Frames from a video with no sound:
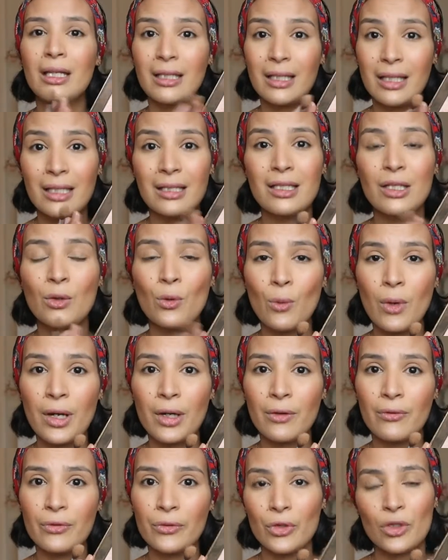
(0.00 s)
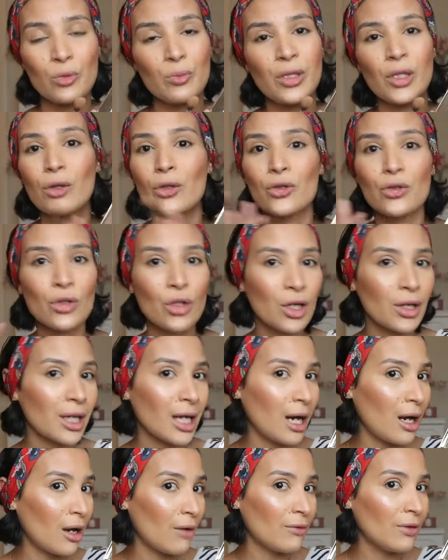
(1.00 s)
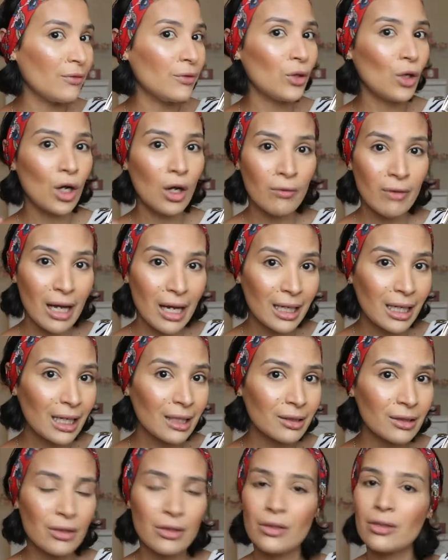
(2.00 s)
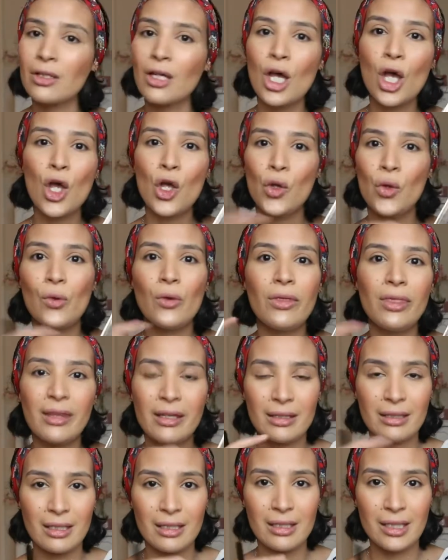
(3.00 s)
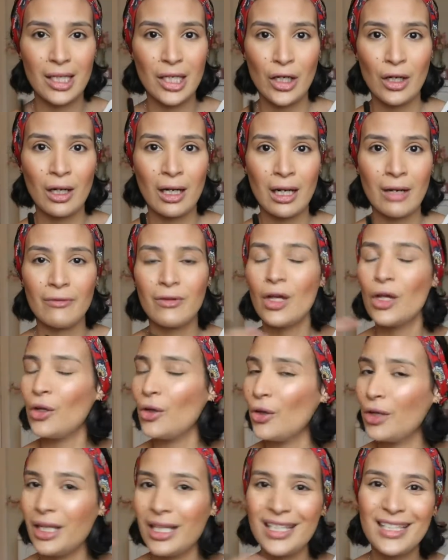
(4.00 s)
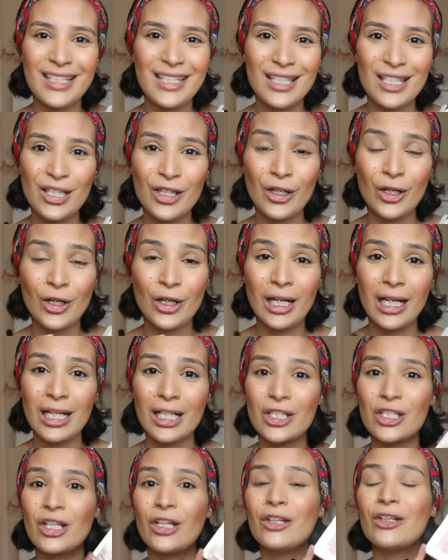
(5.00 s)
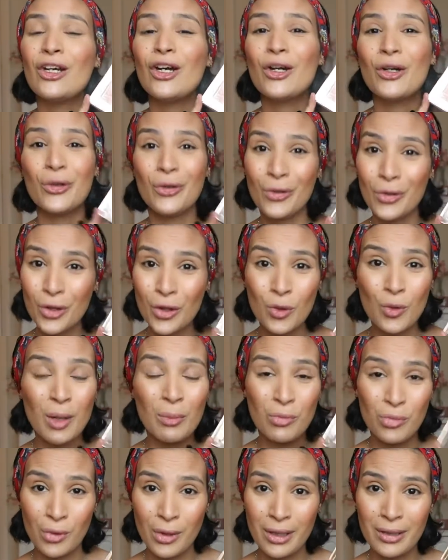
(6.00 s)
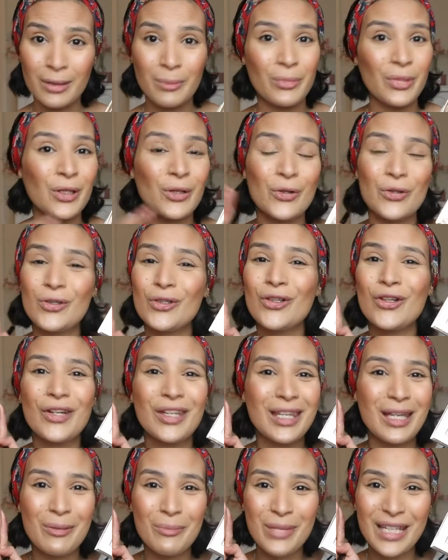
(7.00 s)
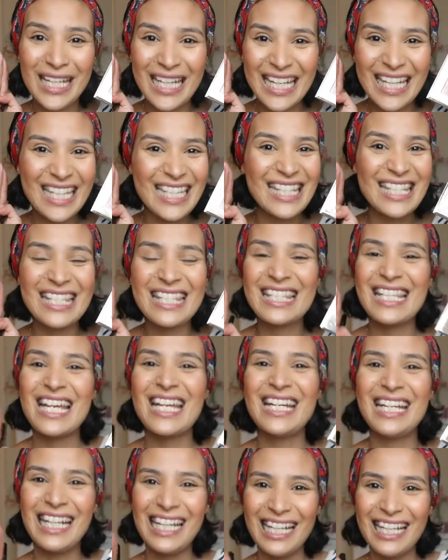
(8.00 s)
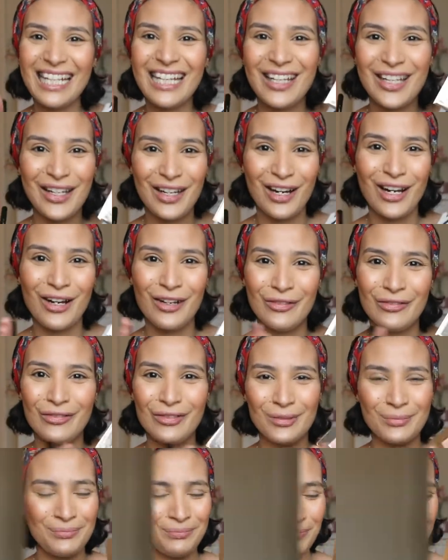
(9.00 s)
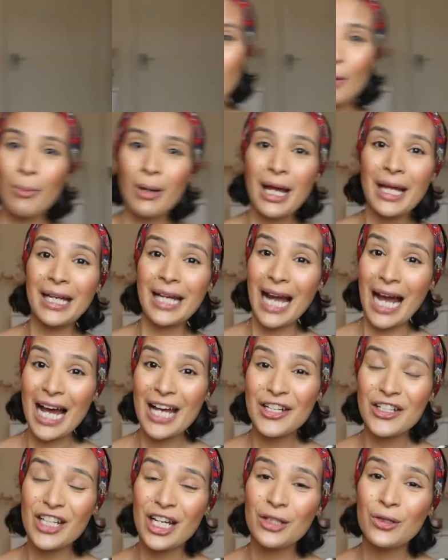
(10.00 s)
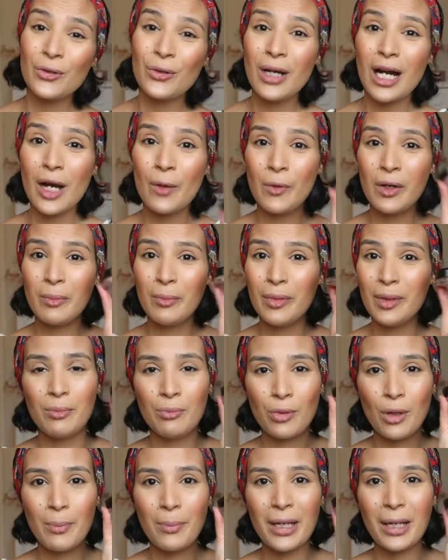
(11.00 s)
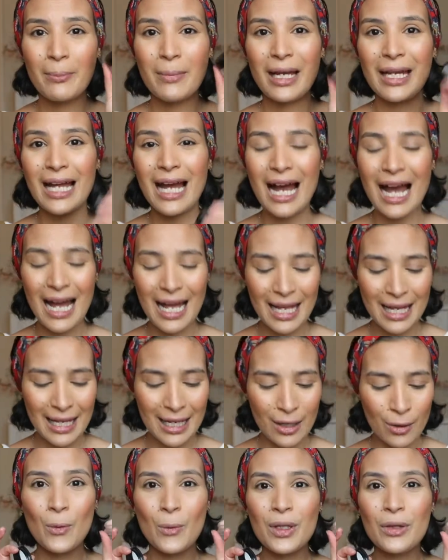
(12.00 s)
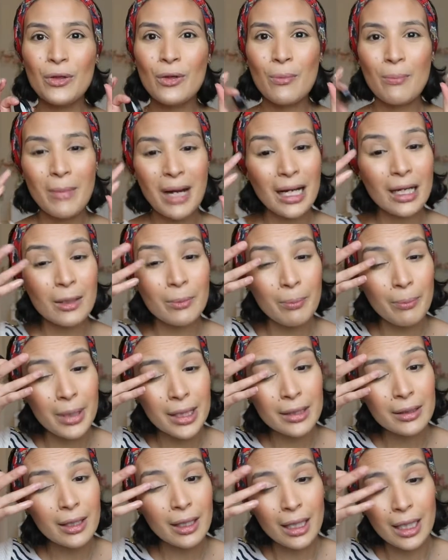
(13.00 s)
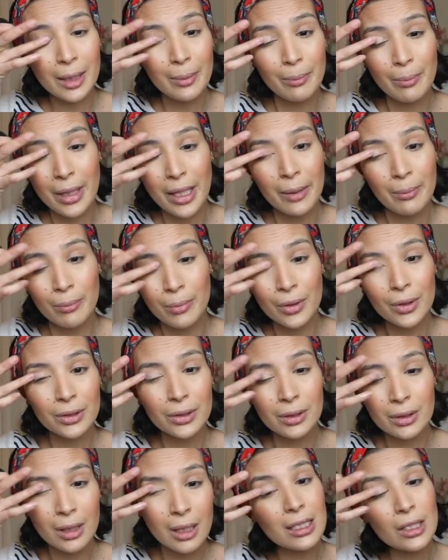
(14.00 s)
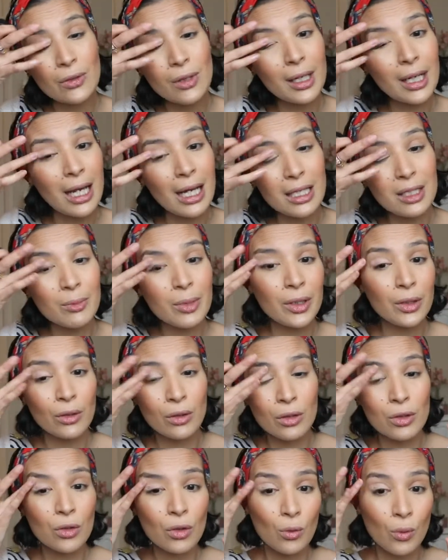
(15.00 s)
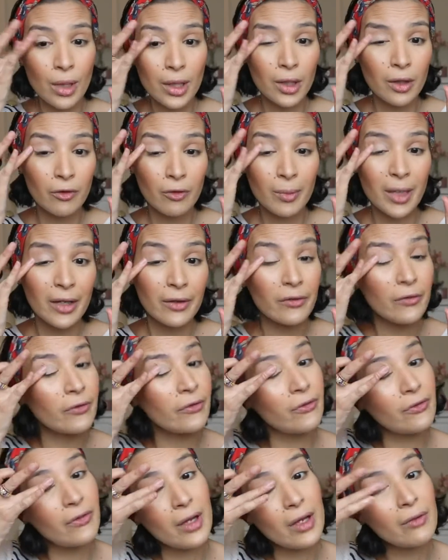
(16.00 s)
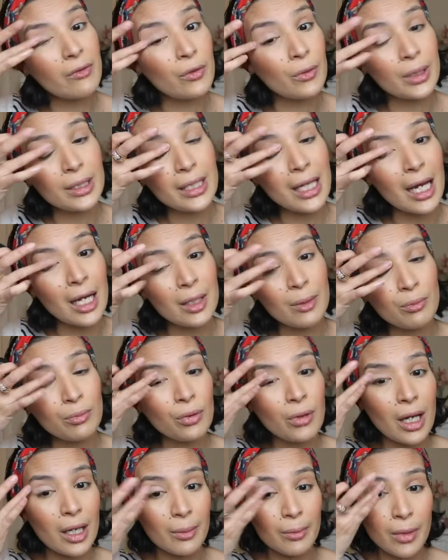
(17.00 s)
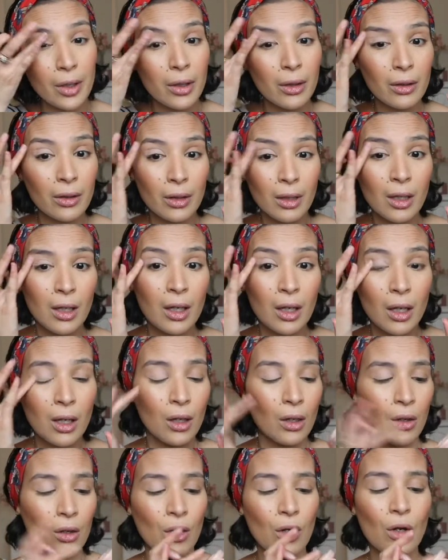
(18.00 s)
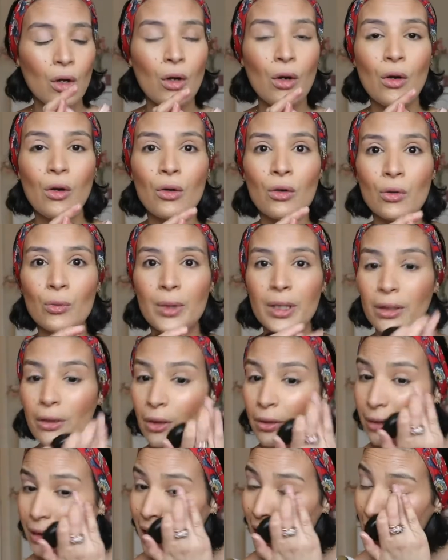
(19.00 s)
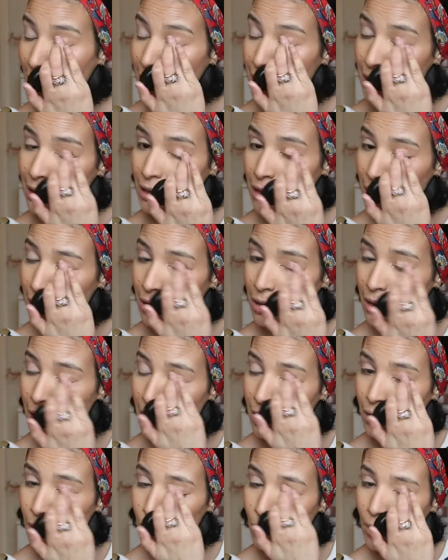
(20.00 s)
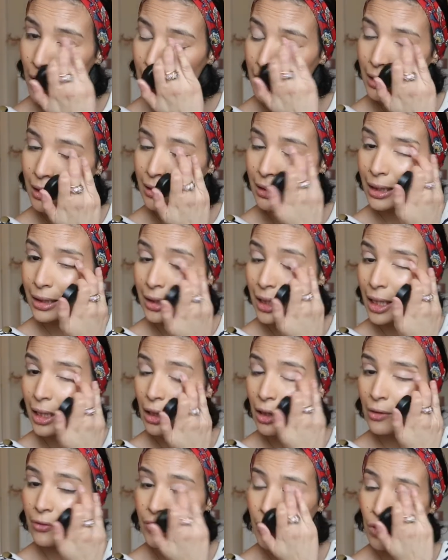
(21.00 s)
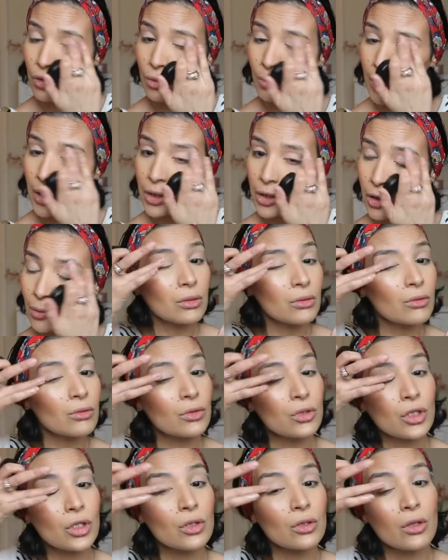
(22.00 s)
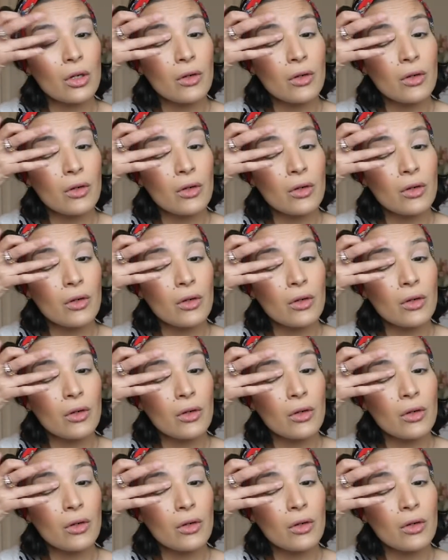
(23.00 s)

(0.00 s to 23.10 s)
getting one of those, because you're gonna love. If you love highlighters, you need this in your life, you need this in your collection. Go grab one, because you're gonna be insanely in love. Then before applying eyeshadow, I will be prepping my eye with the MAC Penterly Pen Pot. This one has been also one of my favorite eye primer, along with the NARS one that I love so much, to just